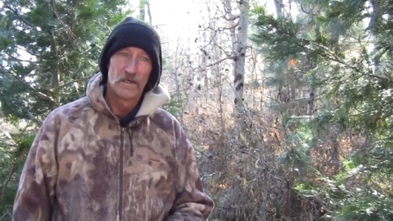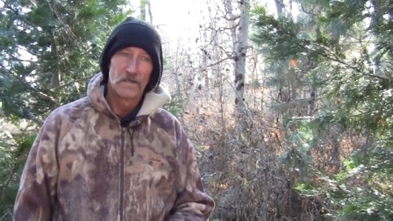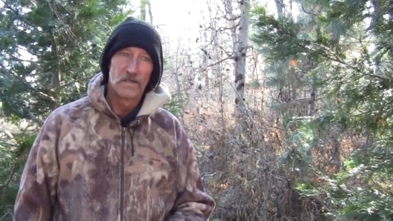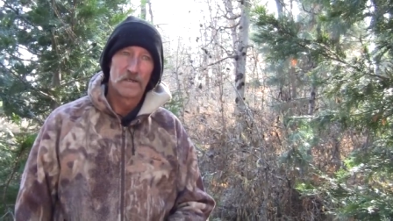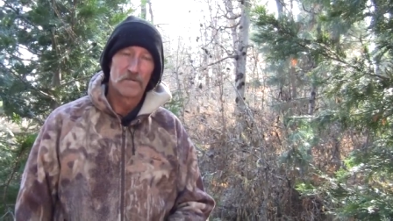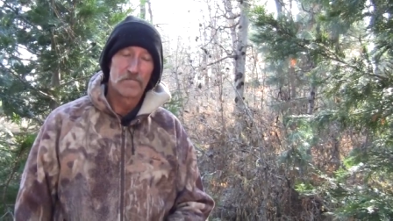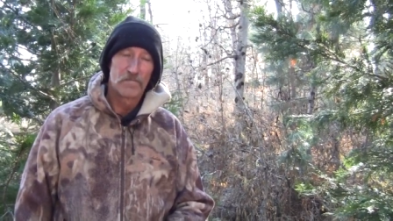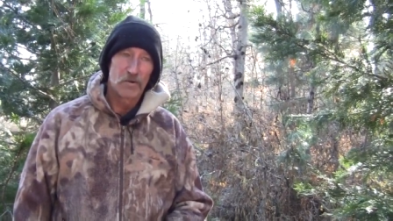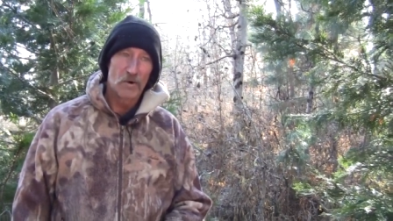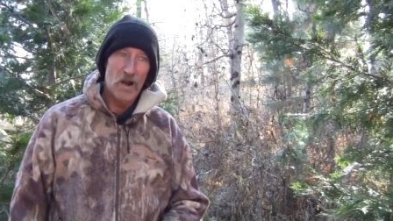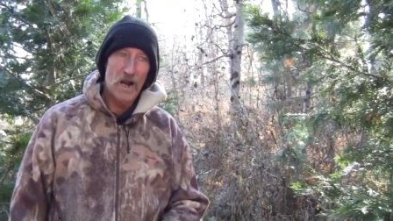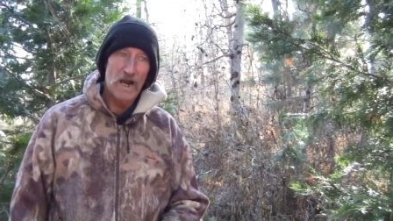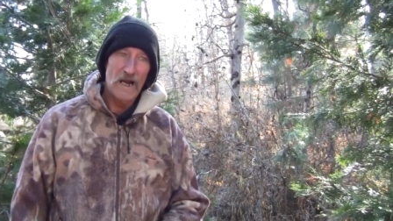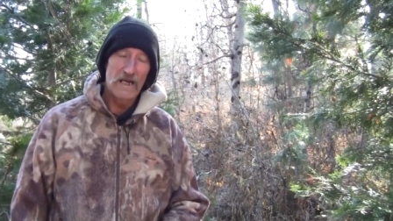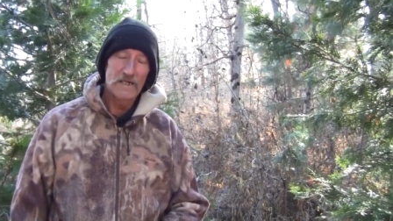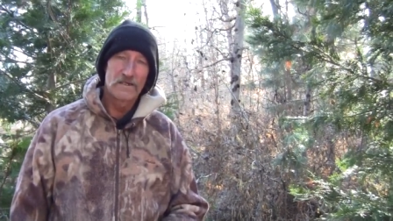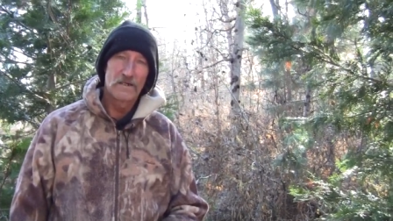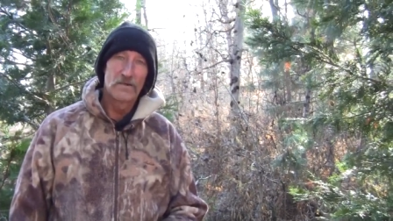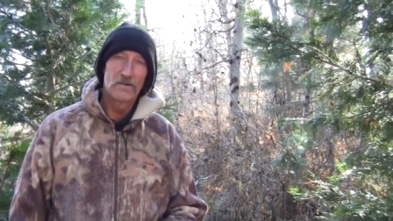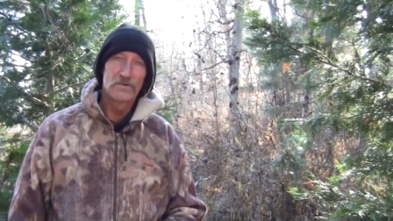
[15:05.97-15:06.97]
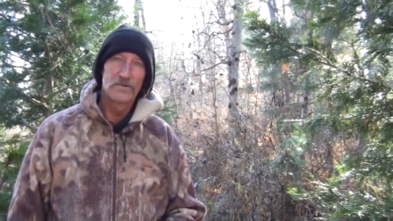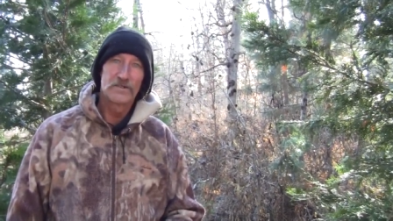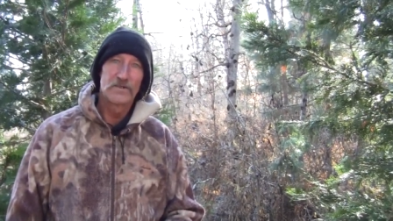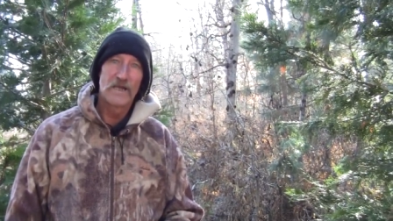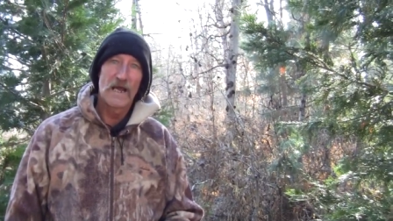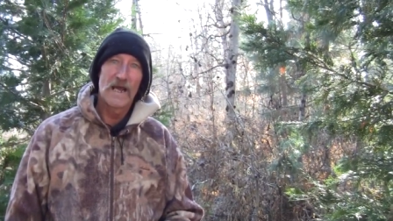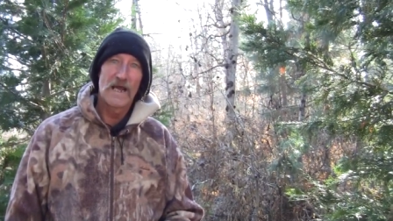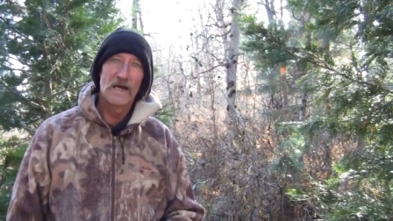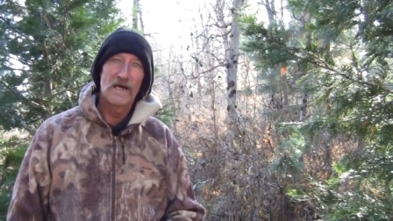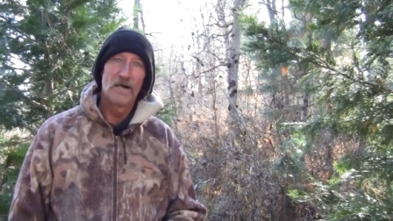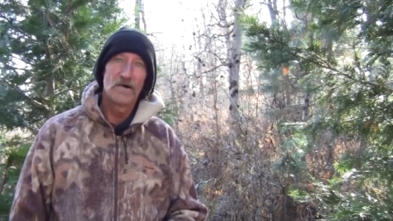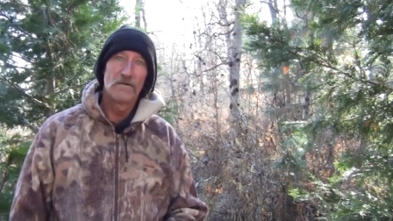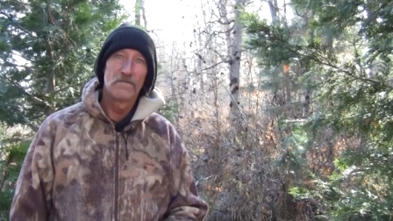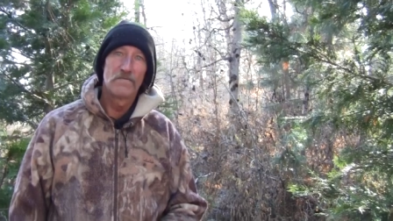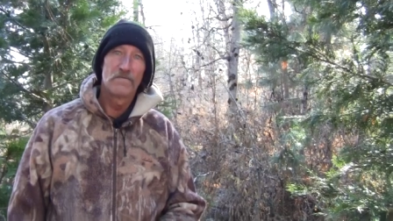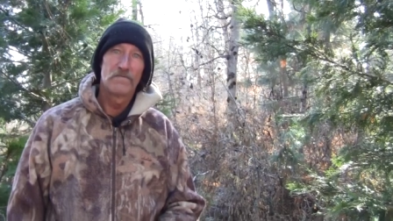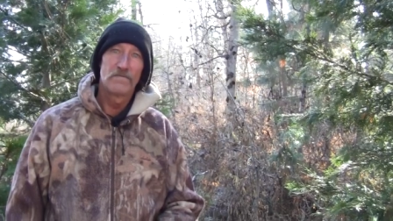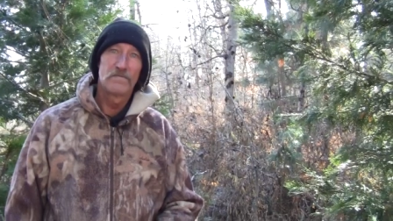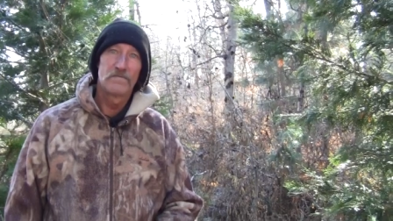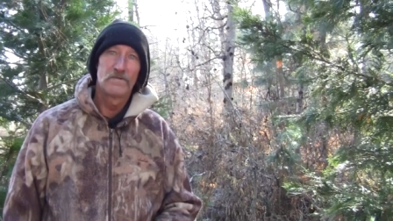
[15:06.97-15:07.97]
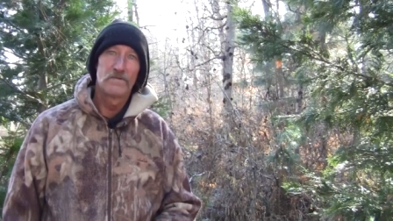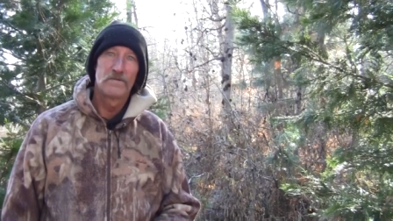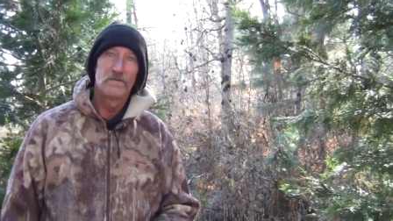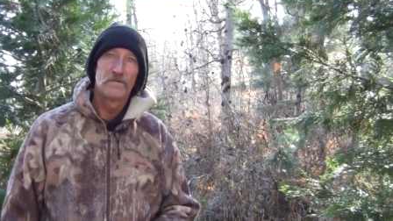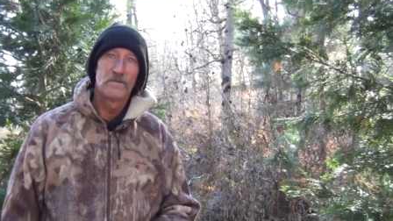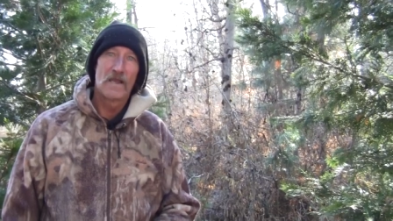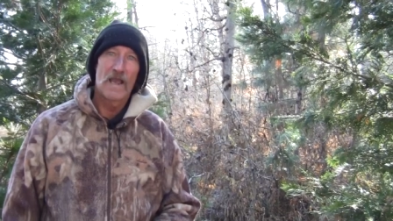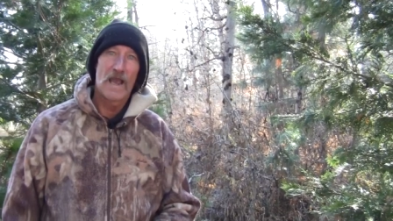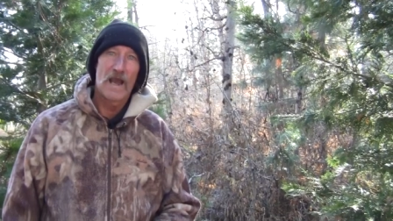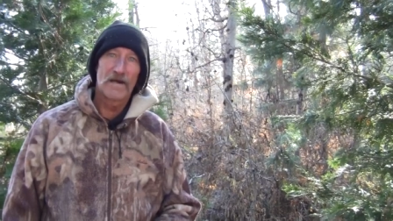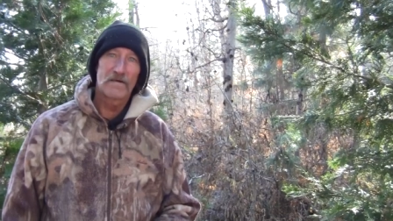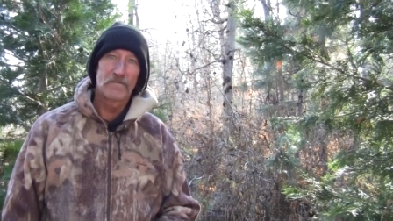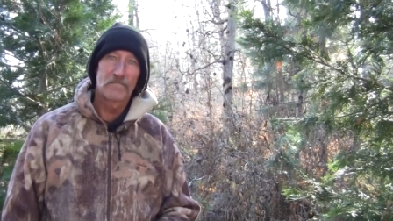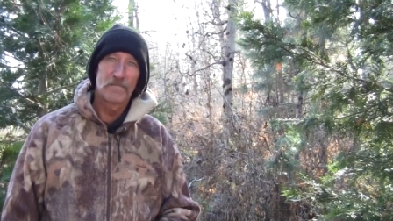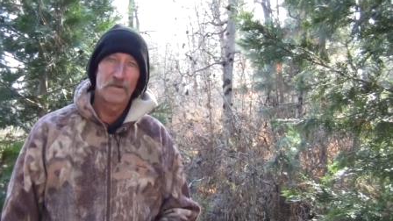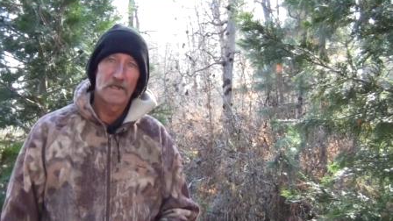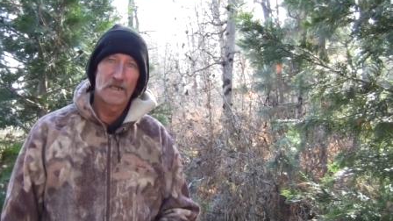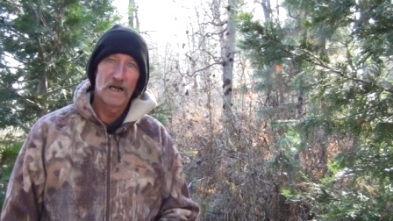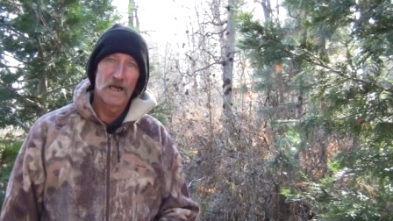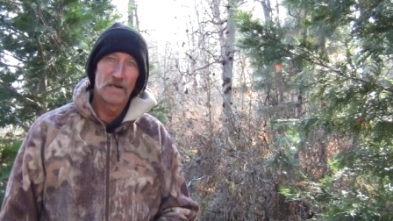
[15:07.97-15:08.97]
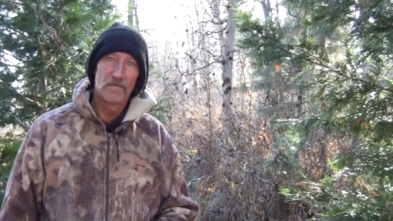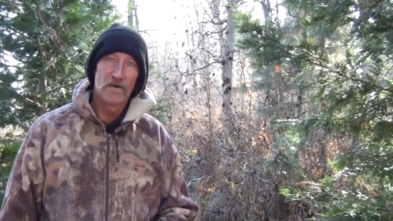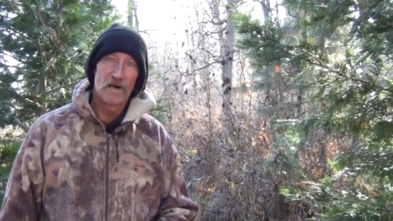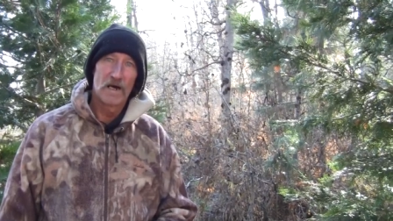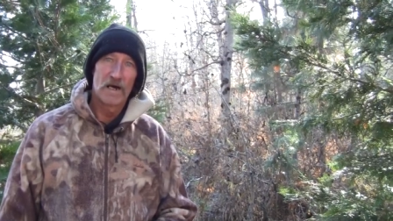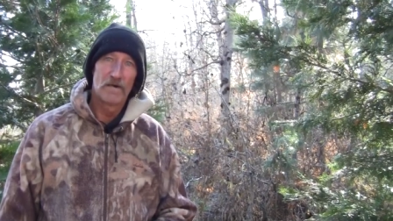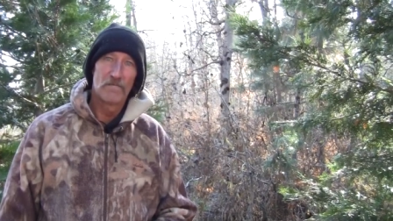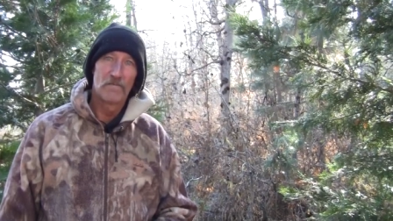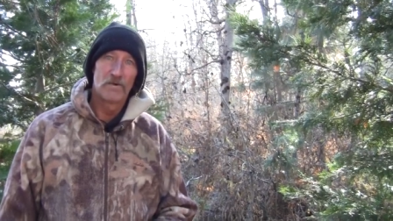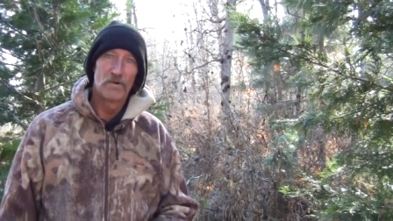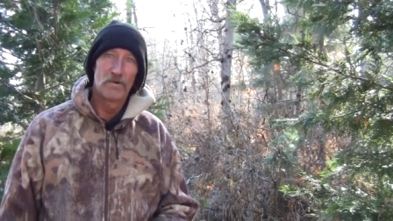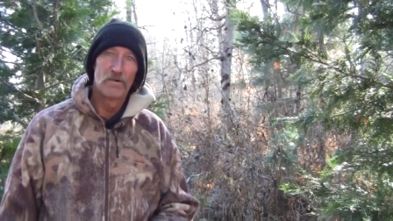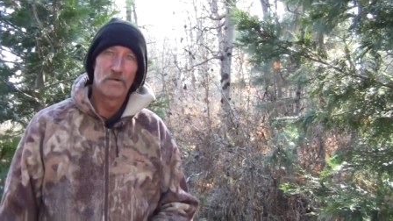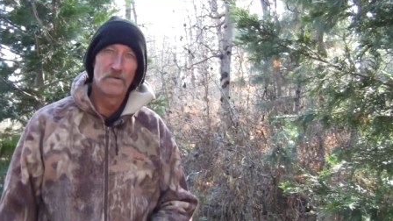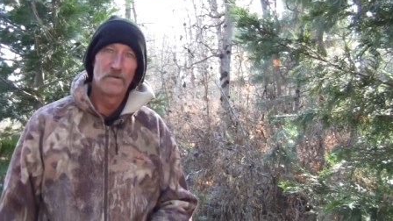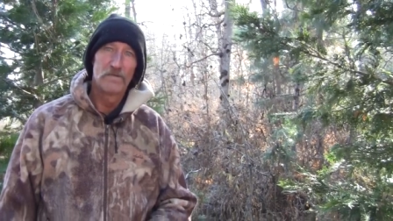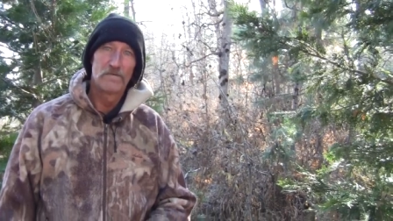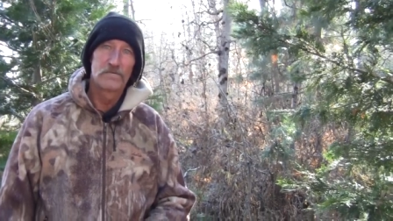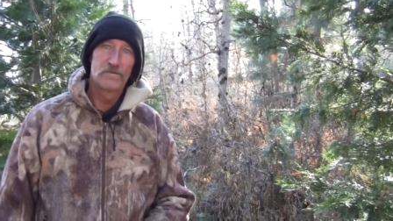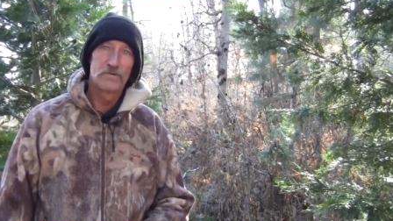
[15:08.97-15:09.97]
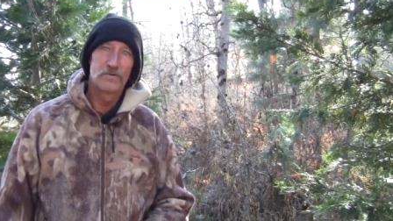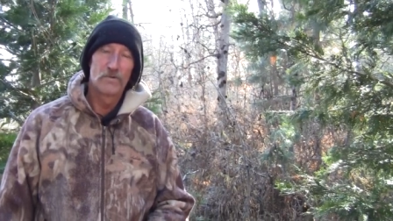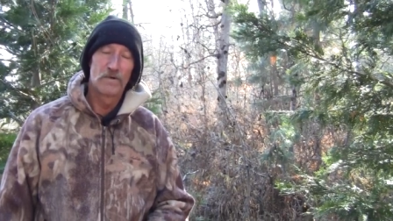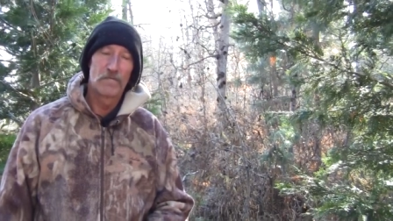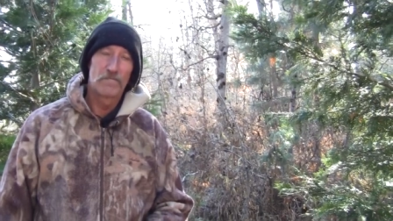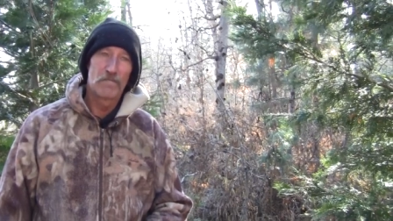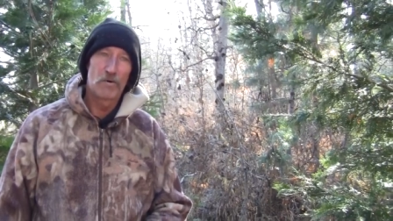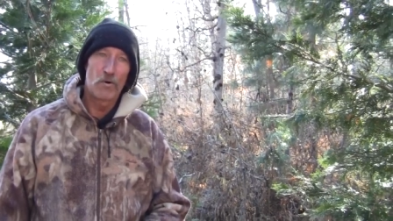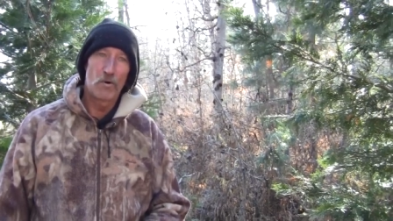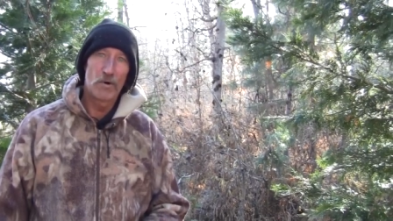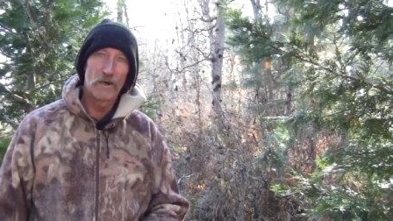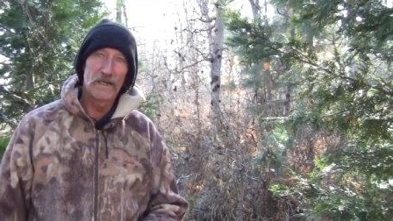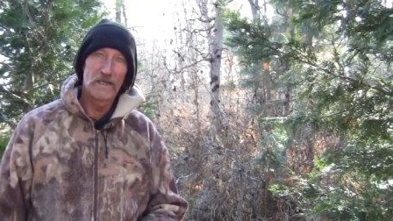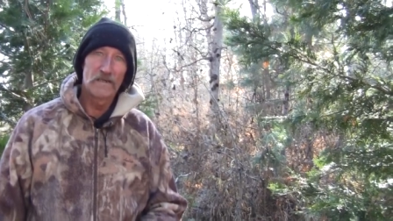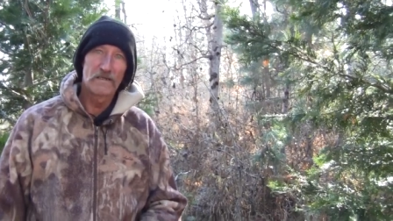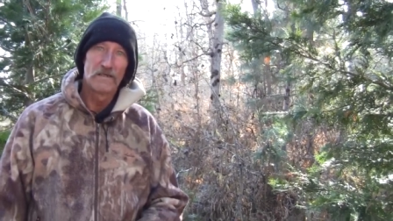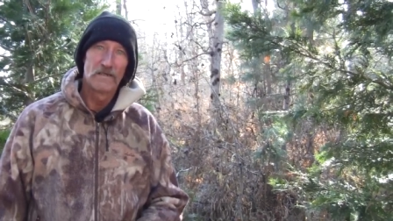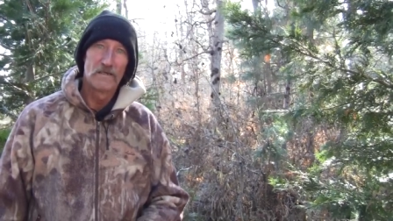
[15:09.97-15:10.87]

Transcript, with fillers: The pride goes down. You have to become humble to a point.